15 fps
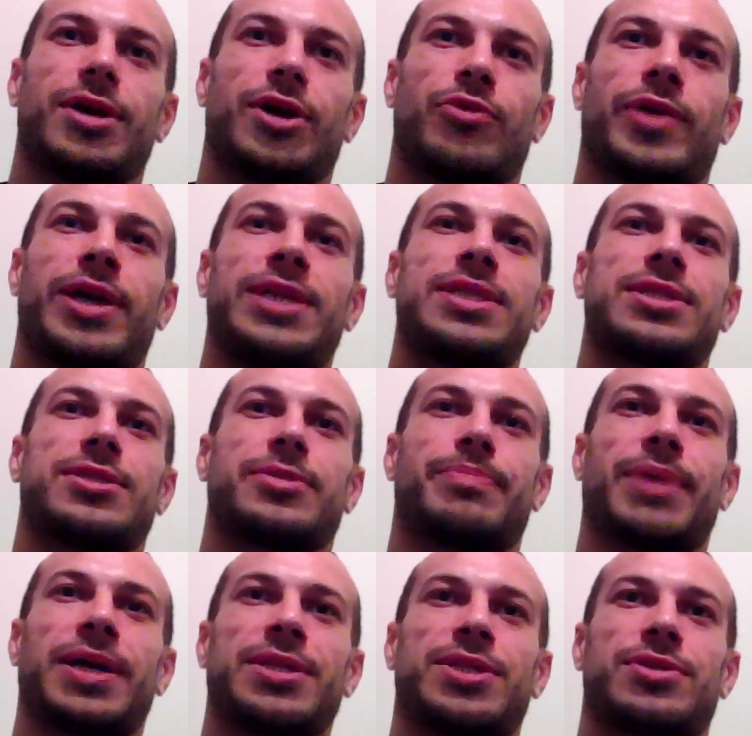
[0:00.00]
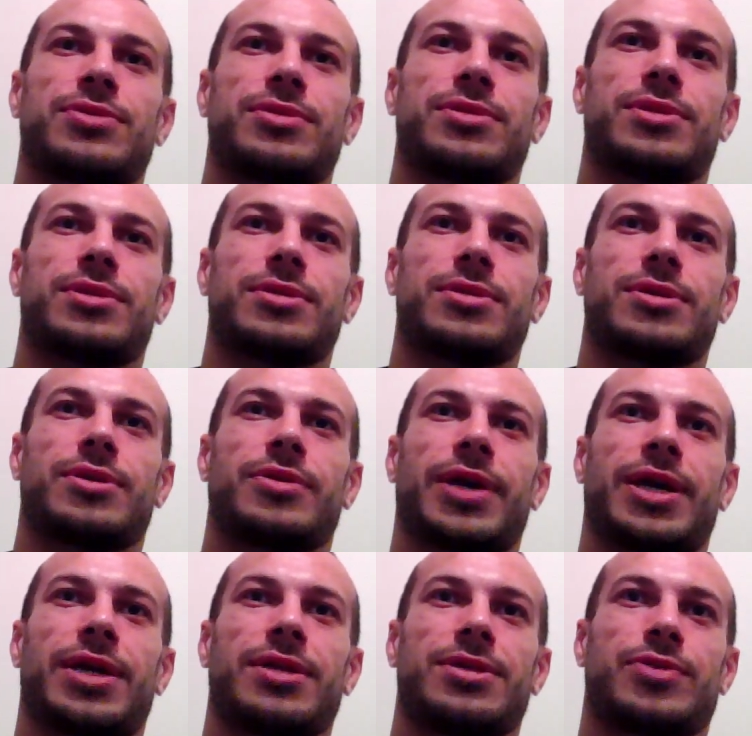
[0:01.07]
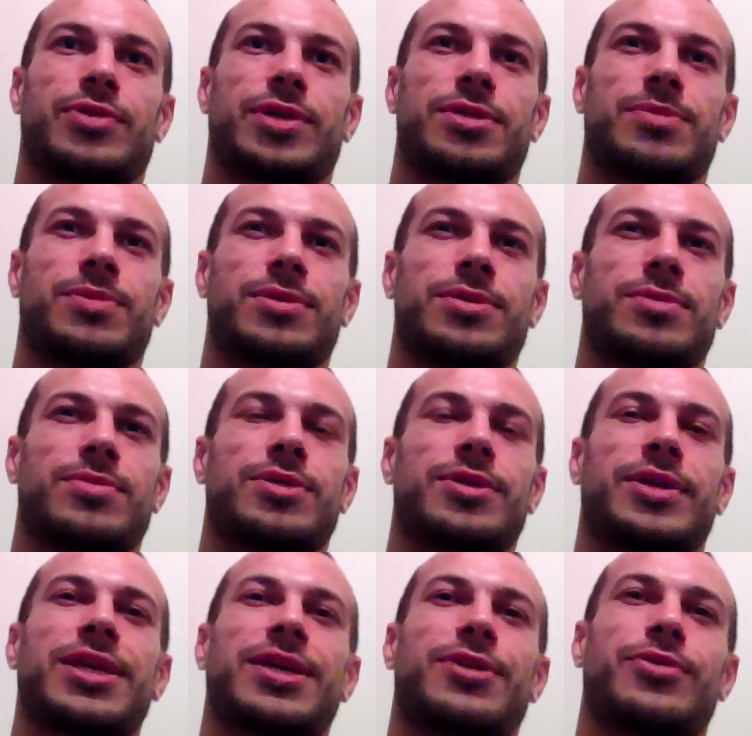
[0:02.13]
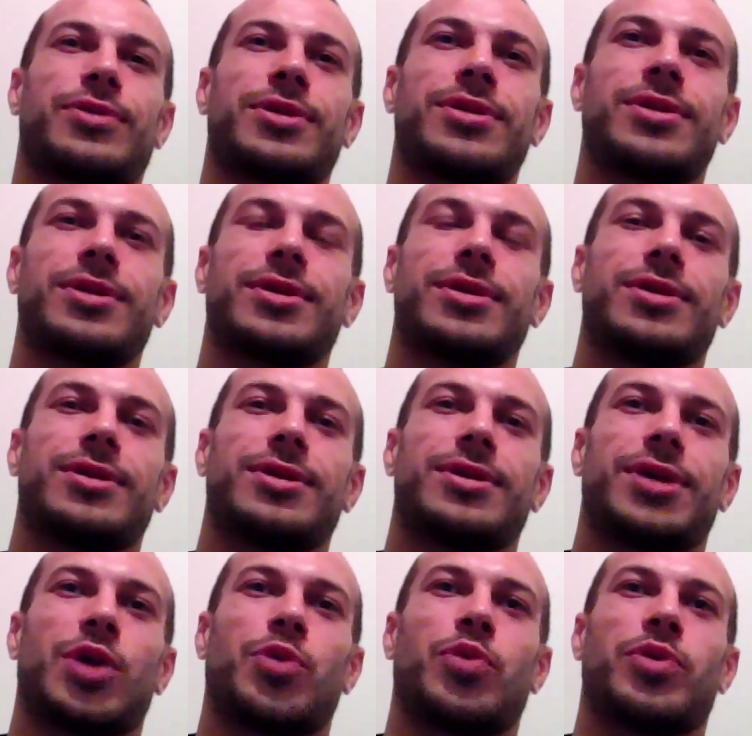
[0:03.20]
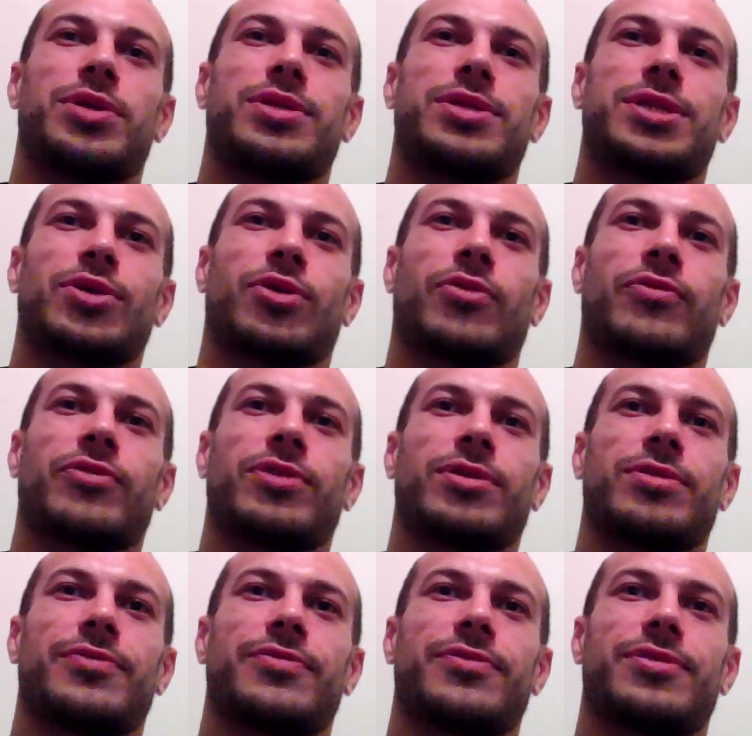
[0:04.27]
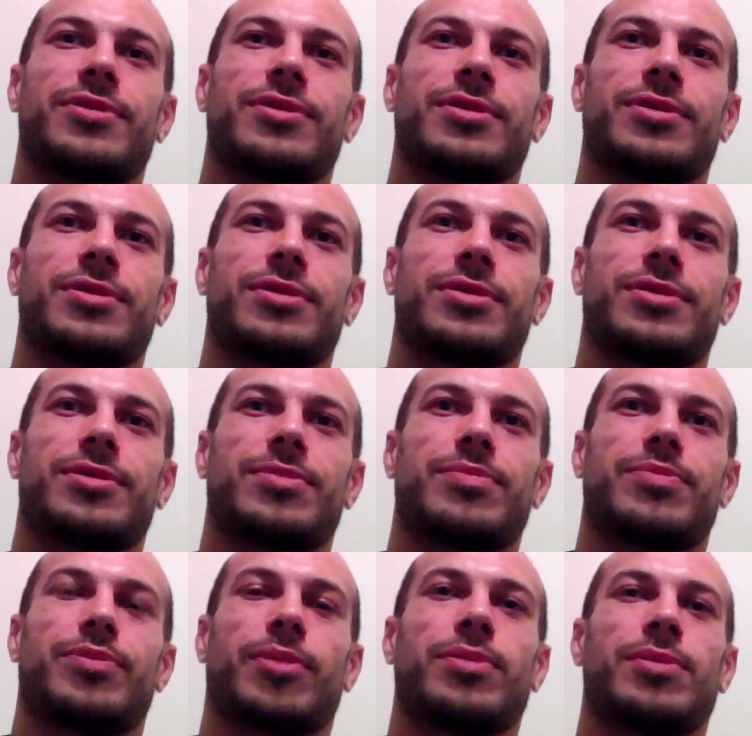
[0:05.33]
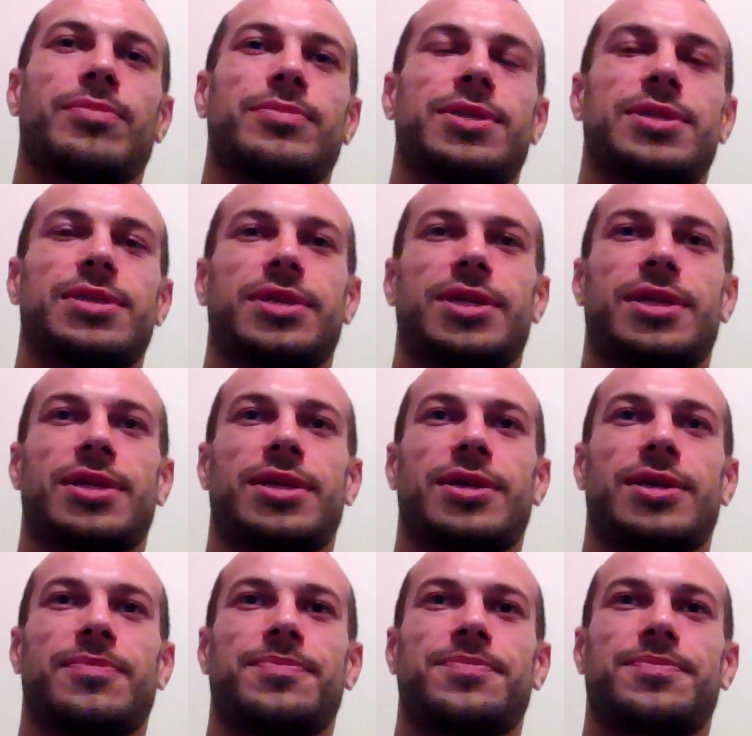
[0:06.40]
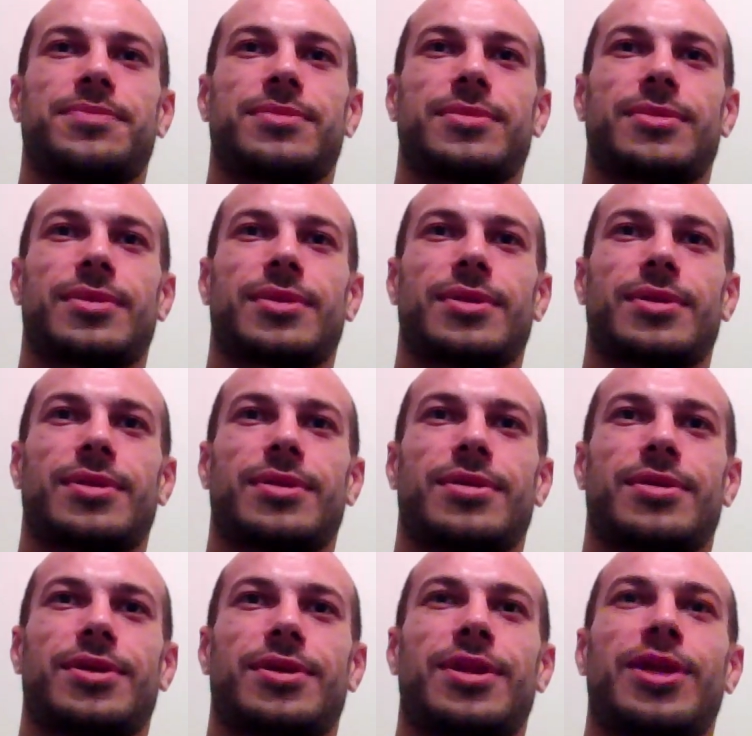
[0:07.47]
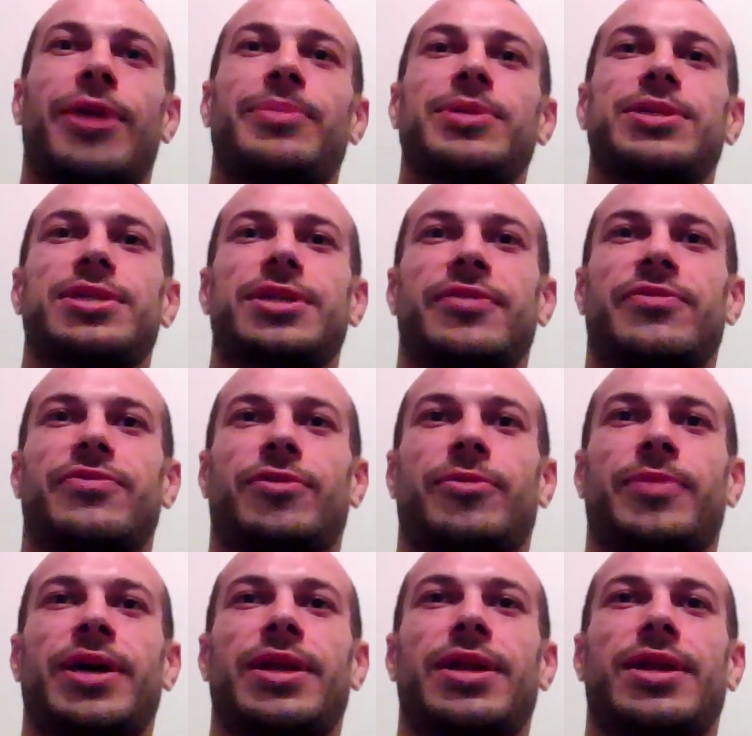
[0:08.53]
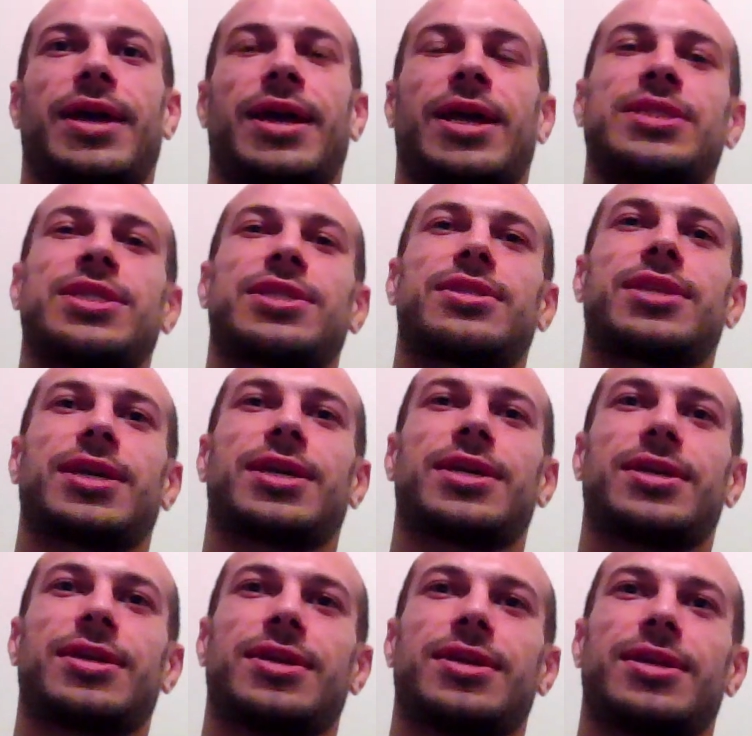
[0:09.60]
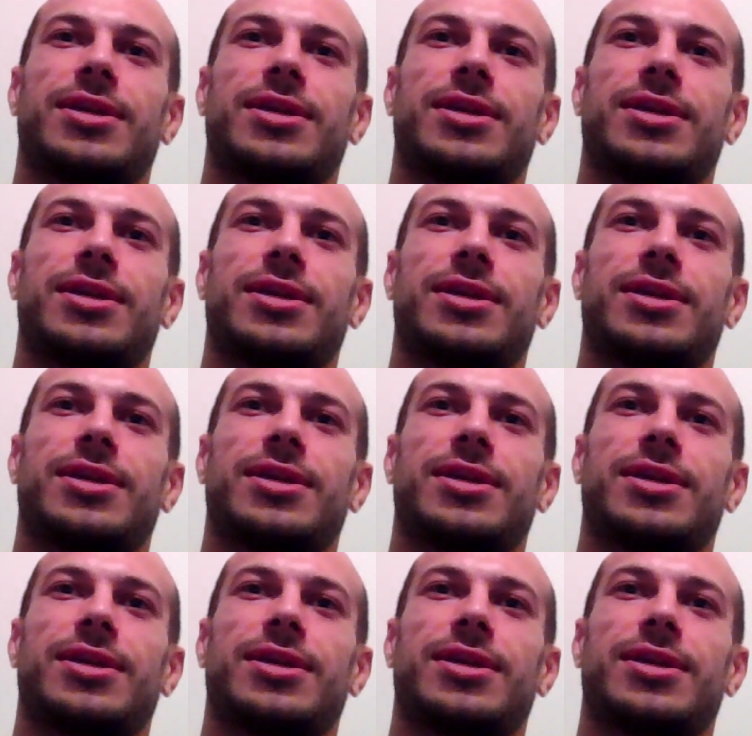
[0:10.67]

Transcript: race to butt scoot to the ground as quick as possible. So I think it would solve a lot of the problems in the IBJJF format. And I just think